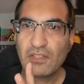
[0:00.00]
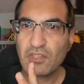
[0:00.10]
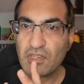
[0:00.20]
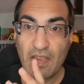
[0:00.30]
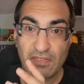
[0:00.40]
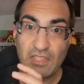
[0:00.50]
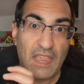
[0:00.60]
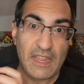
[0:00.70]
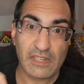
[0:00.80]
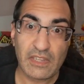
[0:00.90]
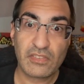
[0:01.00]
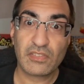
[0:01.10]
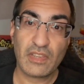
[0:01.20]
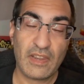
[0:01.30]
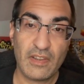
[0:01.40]
just
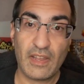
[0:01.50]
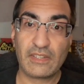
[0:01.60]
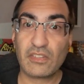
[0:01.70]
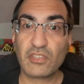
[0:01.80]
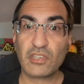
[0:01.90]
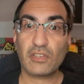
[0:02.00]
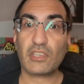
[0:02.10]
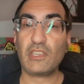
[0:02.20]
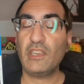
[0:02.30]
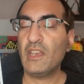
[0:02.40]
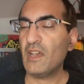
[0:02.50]
80s and 90s junkie.